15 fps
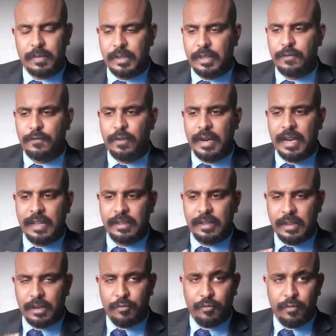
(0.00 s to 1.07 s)
different
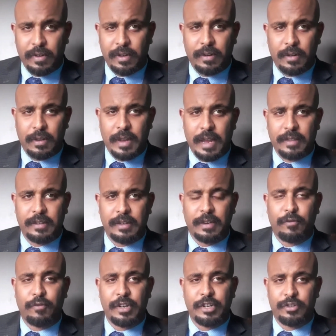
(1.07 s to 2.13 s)
ethnic
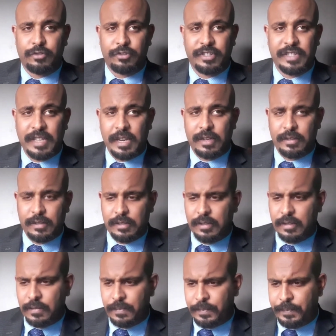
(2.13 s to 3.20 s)
regional
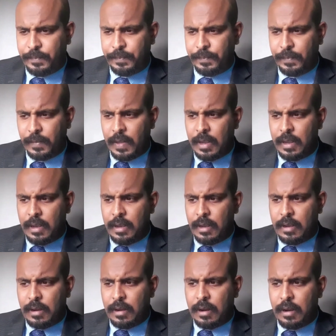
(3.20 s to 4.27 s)
states
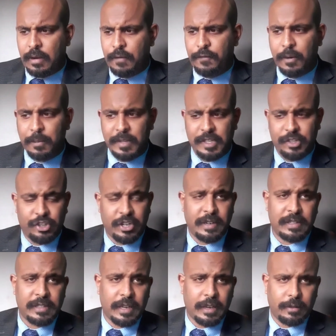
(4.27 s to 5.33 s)
from these
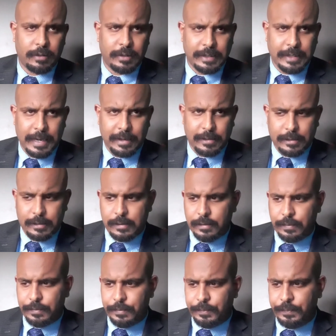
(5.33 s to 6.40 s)
genocidal attacks.
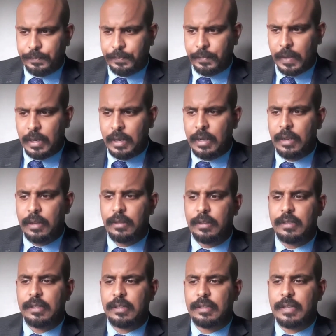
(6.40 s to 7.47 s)

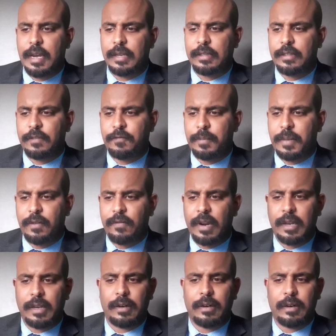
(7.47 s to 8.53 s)
These attacks have been
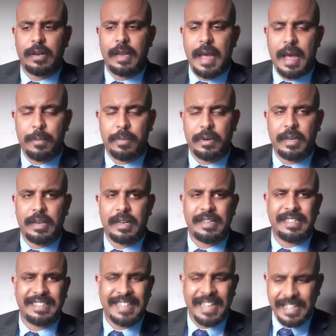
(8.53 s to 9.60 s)
regularly happening and
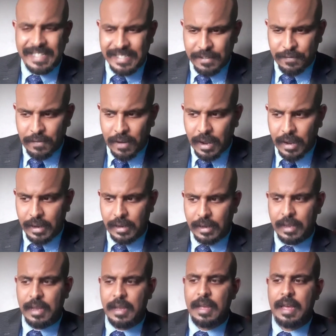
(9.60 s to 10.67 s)
intensifying
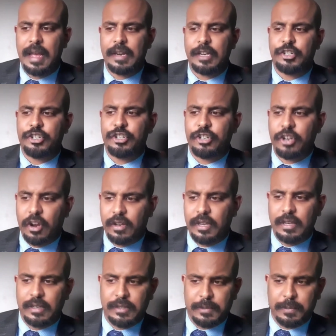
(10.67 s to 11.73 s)
at a
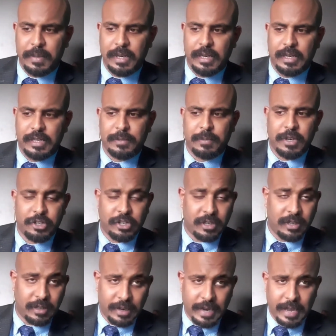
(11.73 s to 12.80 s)
shocking speed, especially
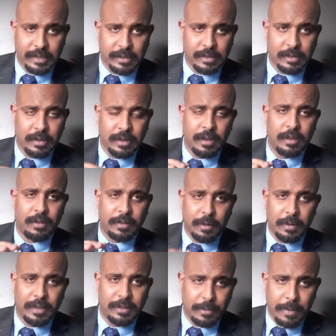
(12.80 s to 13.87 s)

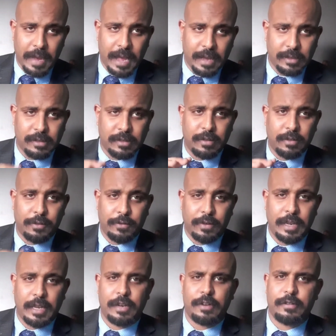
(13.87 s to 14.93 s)
in the past 3
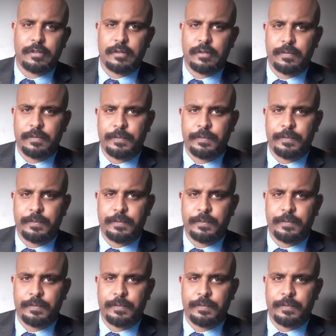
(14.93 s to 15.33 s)
years.